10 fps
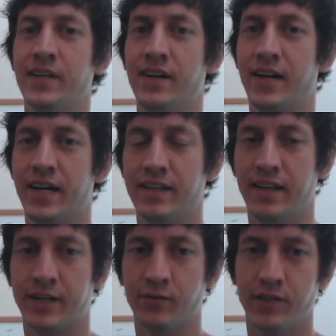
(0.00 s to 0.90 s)
I had
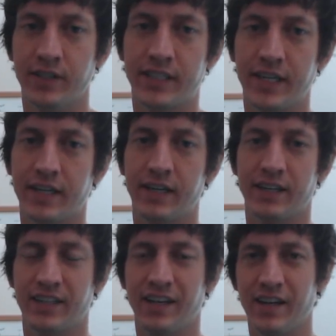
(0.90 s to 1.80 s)
to like really kick it
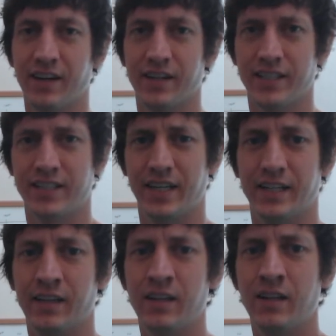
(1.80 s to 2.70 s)
in gear and just like